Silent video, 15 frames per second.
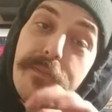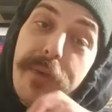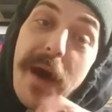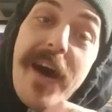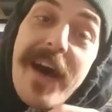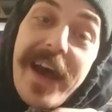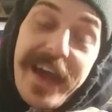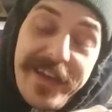
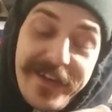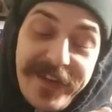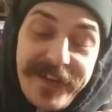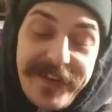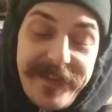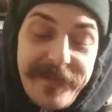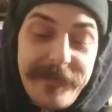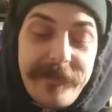But
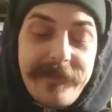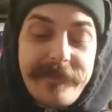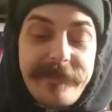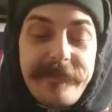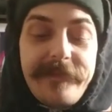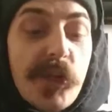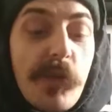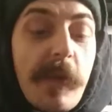
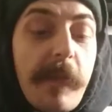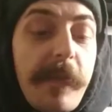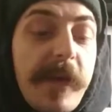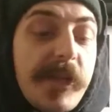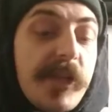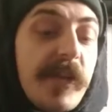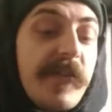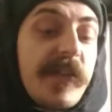he showed me a
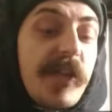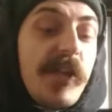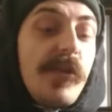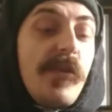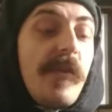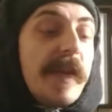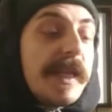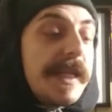picture of
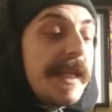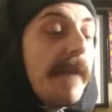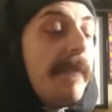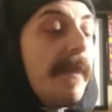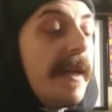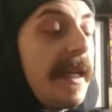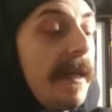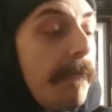2 that
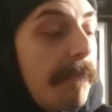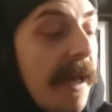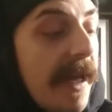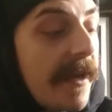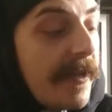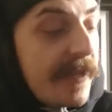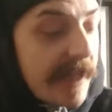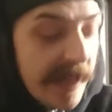somebody
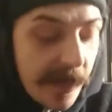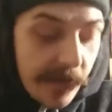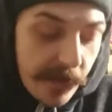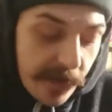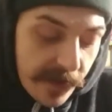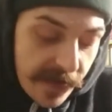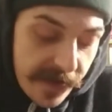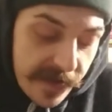bailed out
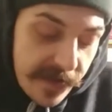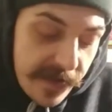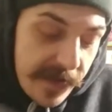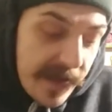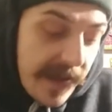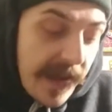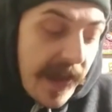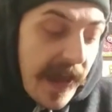on.
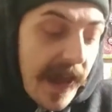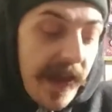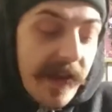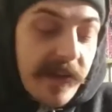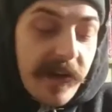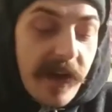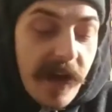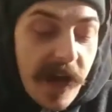
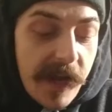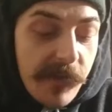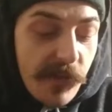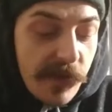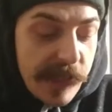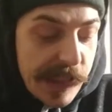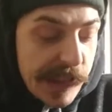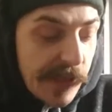And I'm
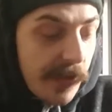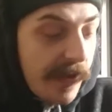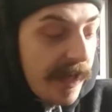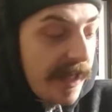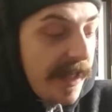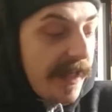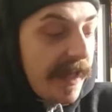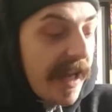really
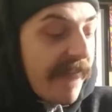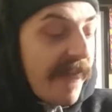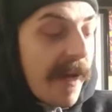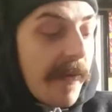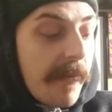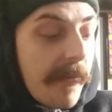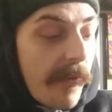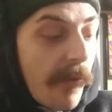sorry if
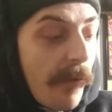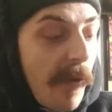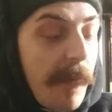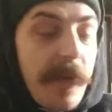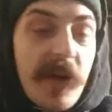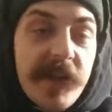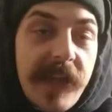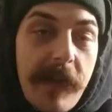I'm
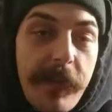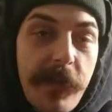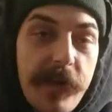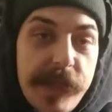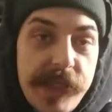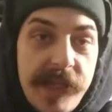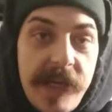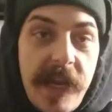ripping on that
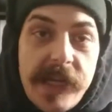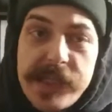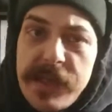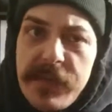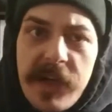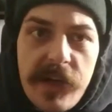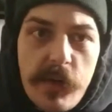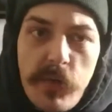person and
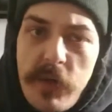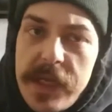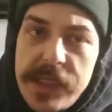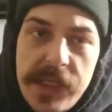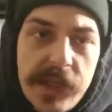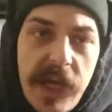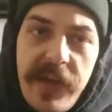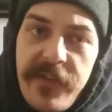some kind of
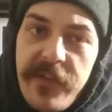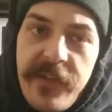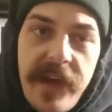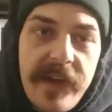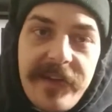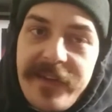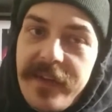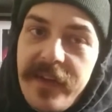crazy life
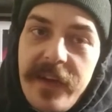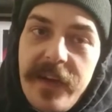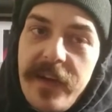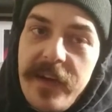event